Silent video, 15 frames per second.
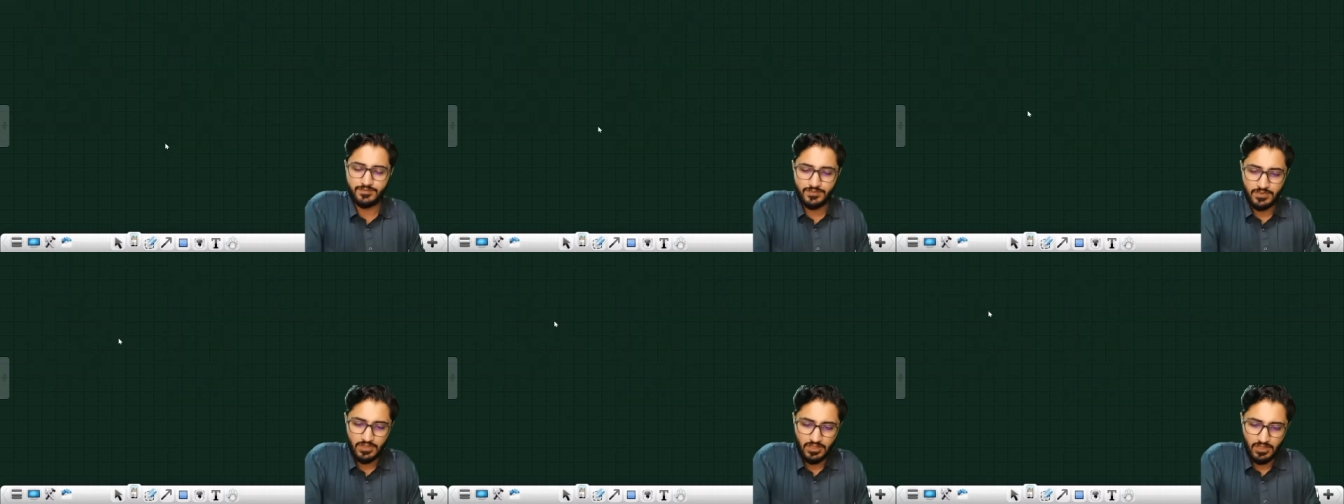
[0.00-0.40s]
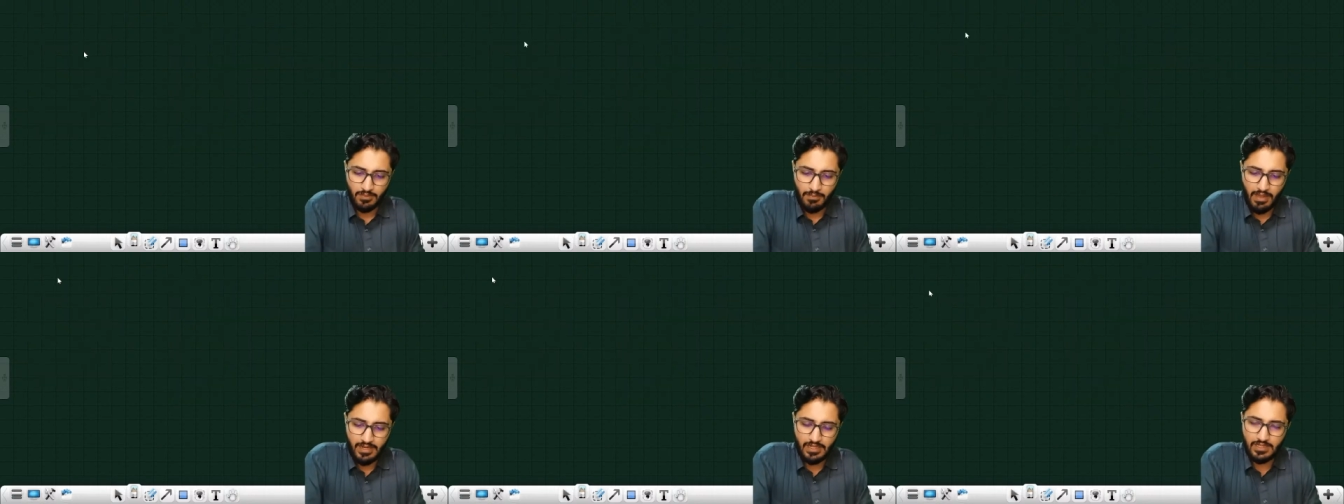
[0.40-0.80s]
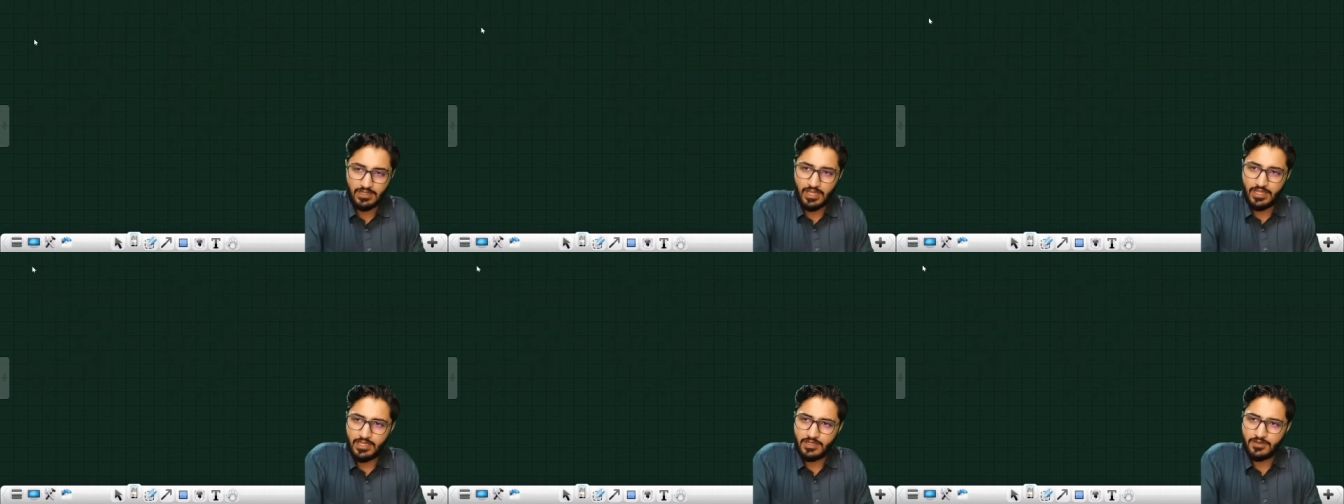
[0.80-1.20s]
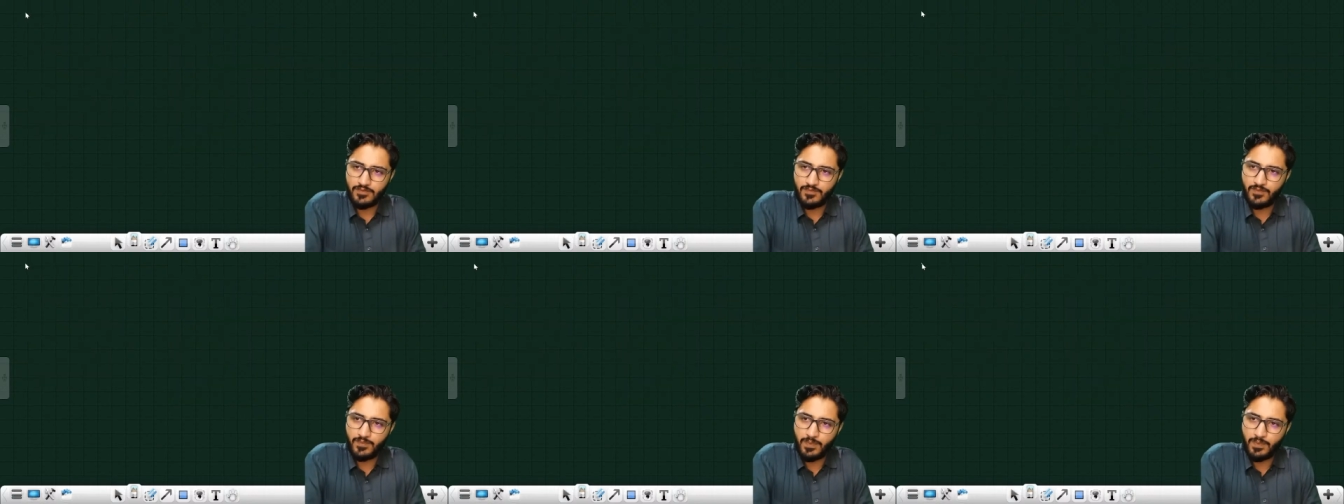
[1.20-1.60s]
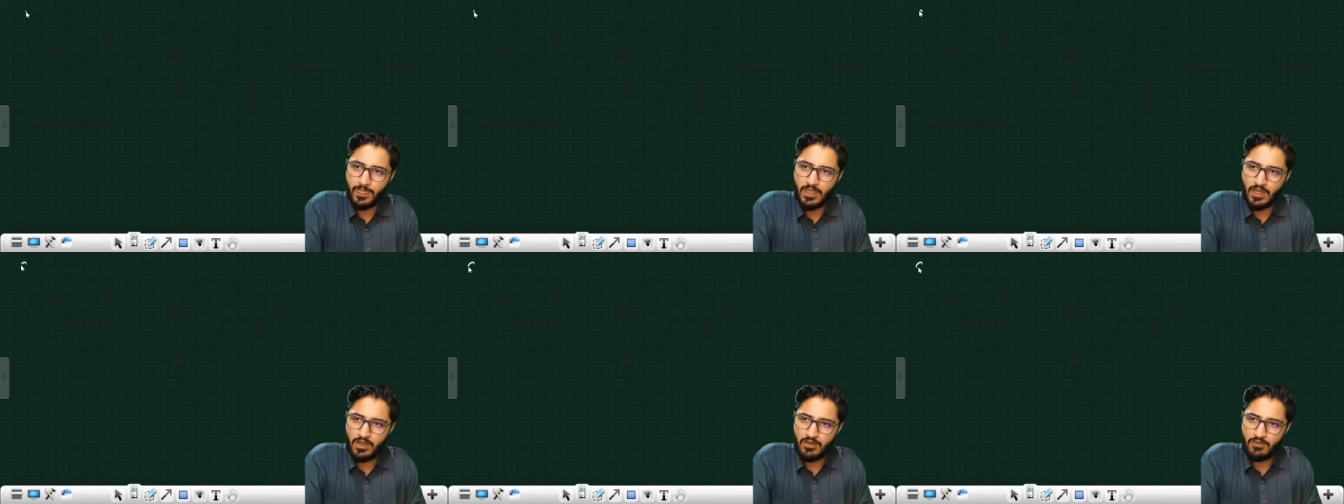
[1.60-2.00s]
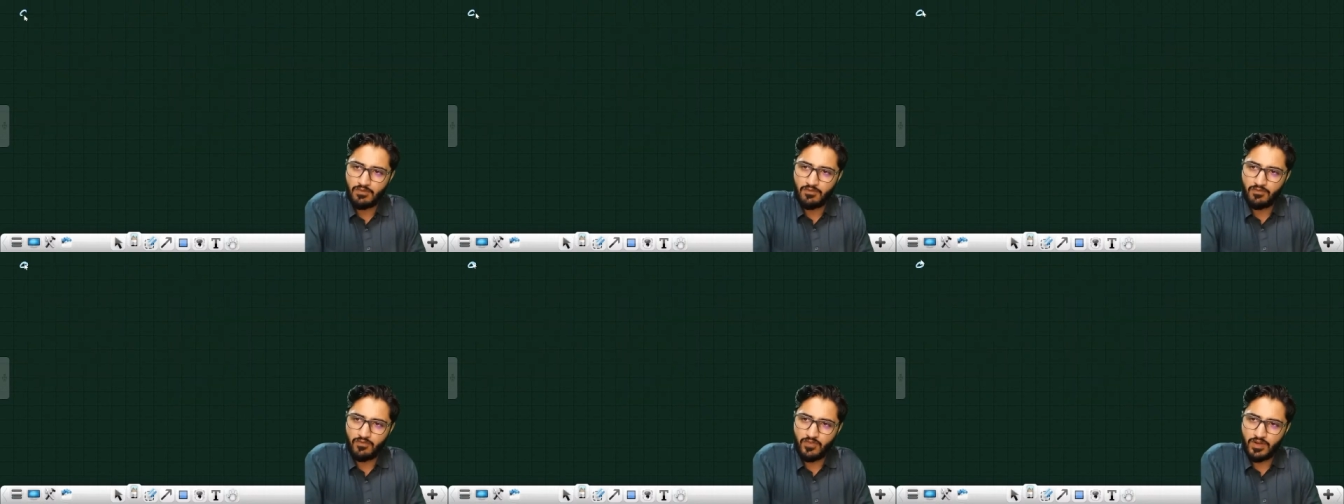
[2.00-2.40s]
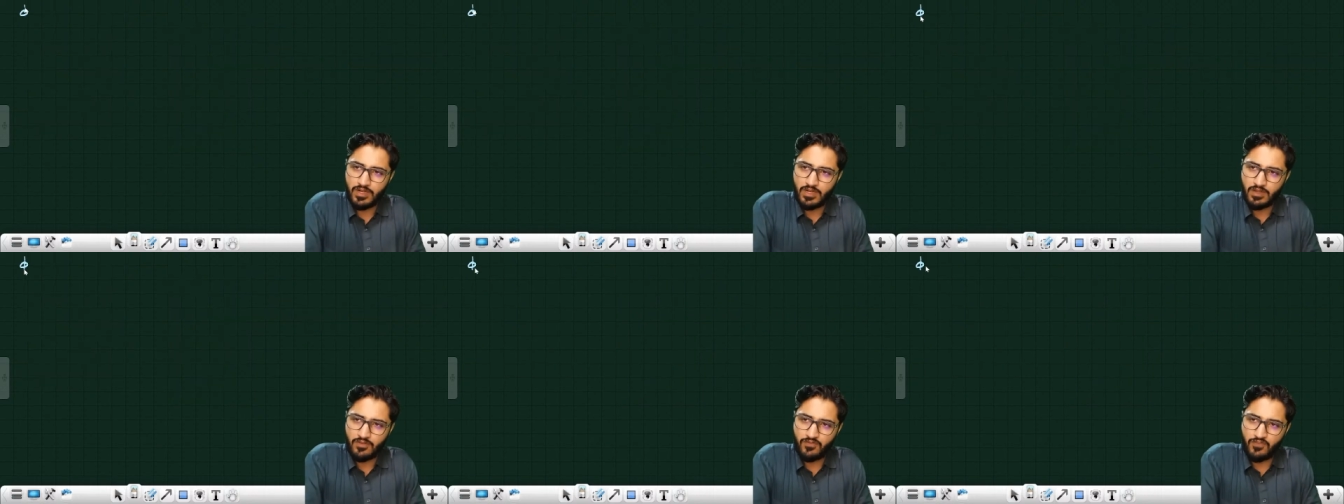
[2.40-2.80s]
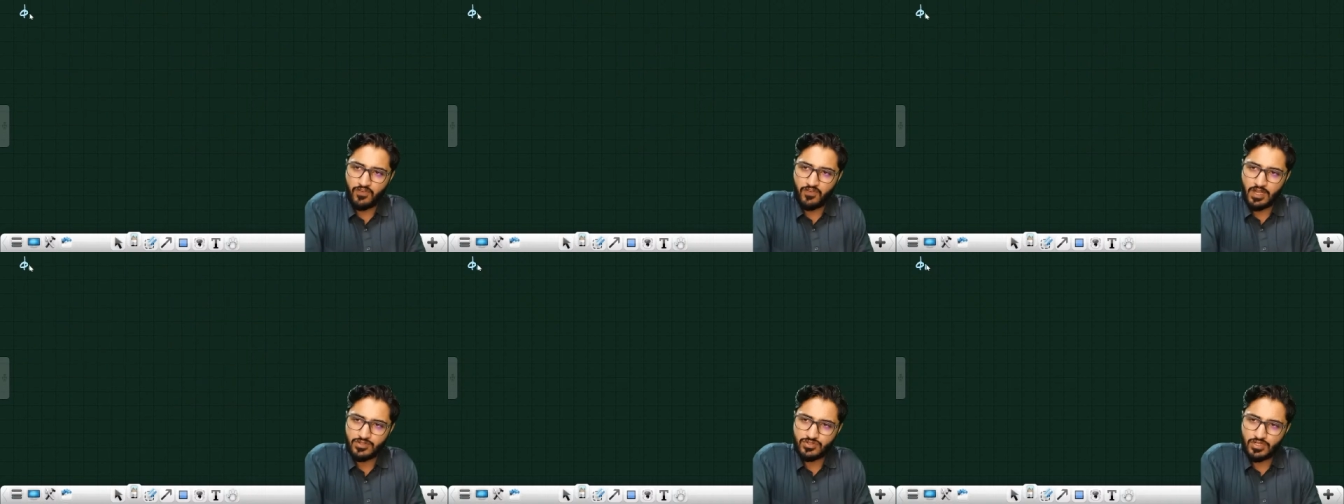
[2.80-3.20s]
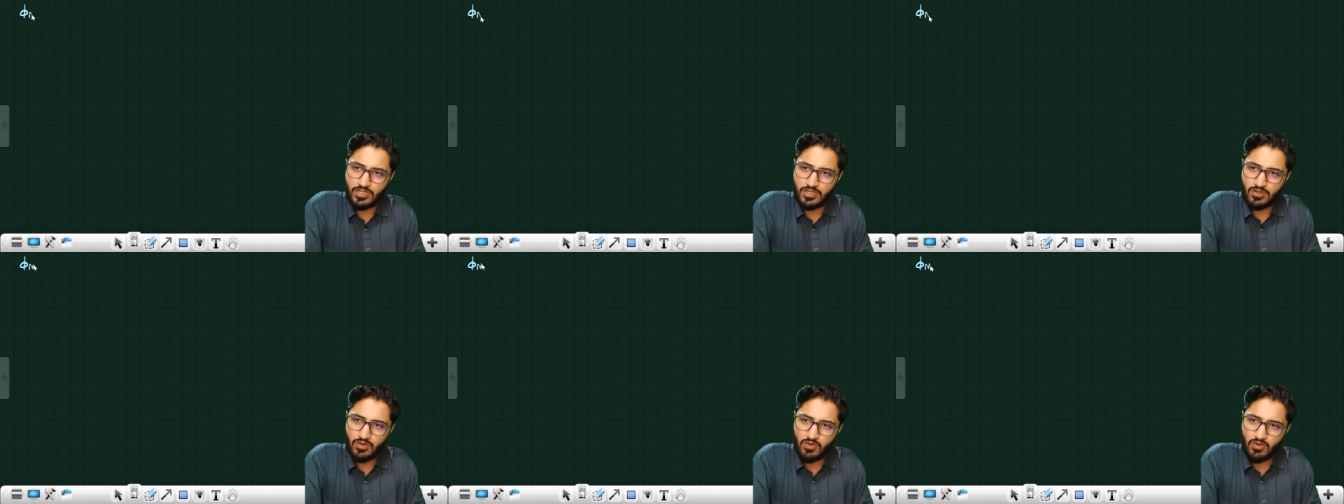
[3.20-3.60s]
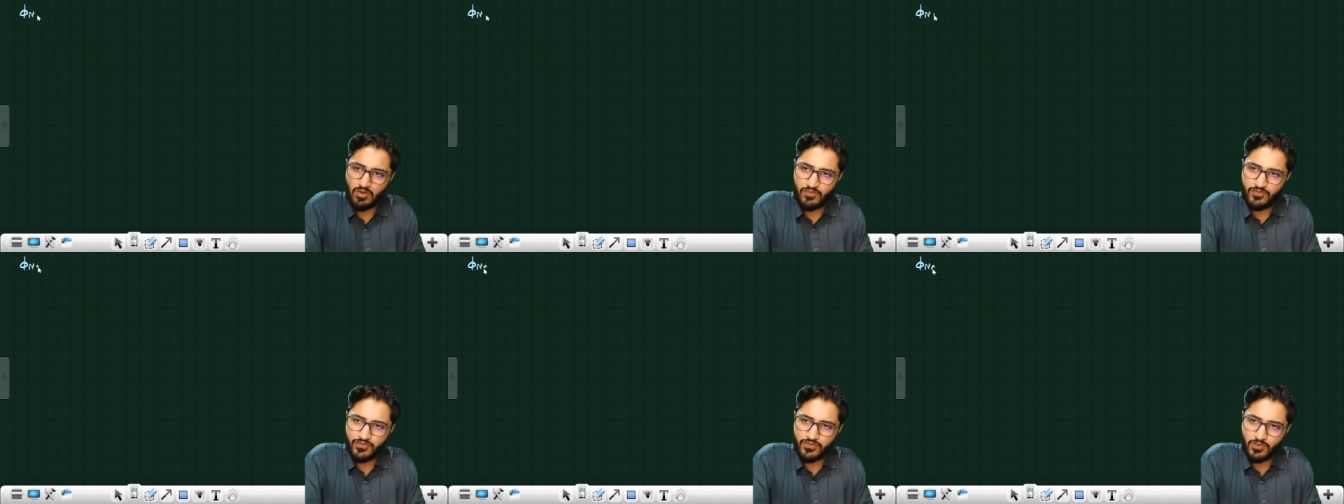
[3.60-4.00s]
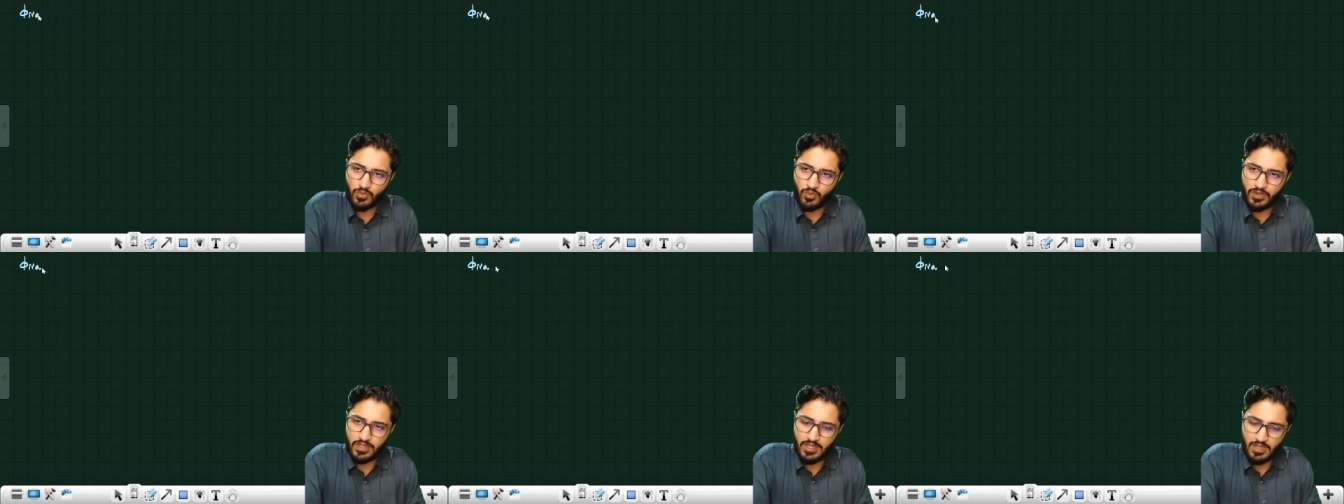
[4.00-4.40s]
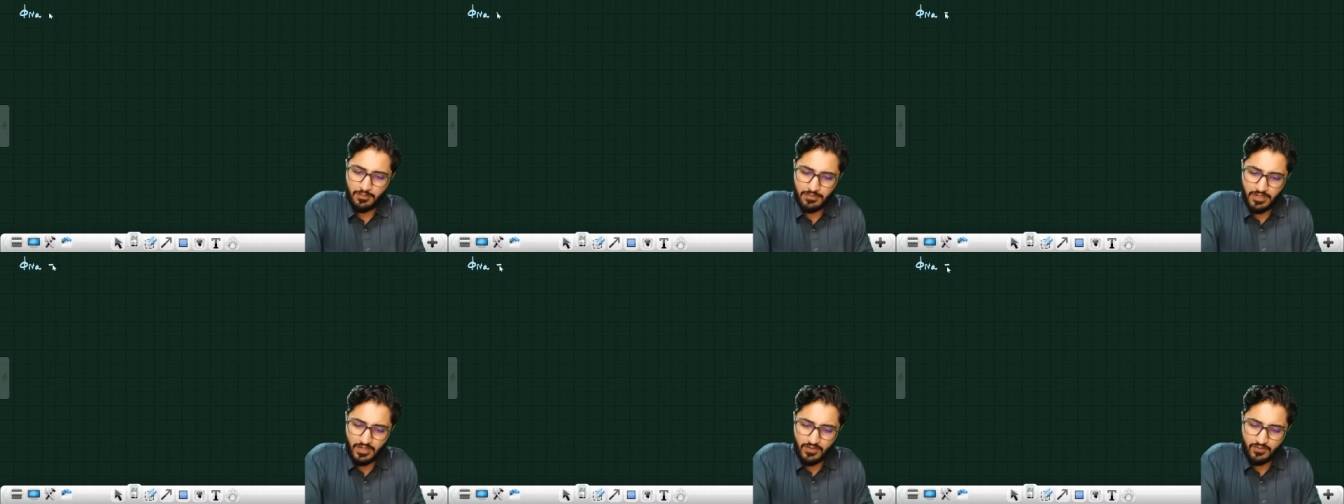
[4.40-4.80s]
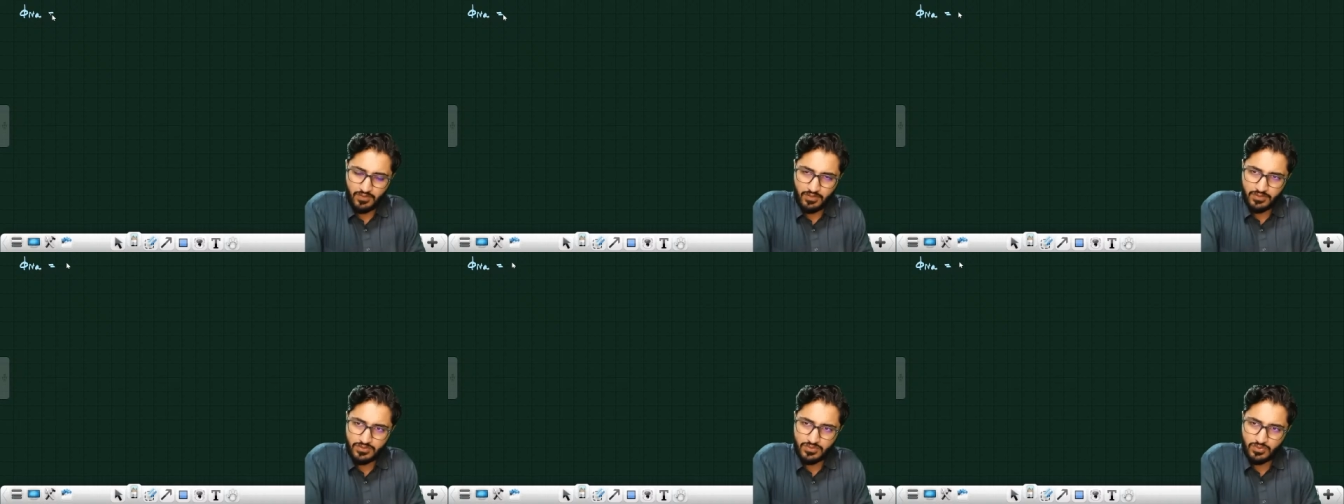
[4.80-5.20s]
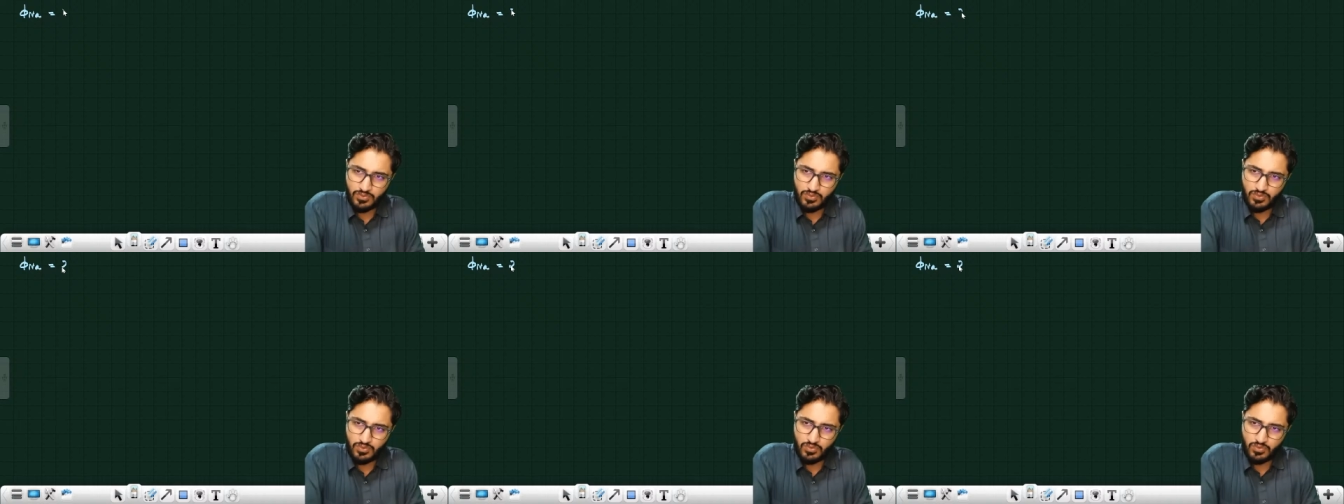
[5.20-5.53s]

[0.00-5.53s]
Numerical like work function of sodium equals to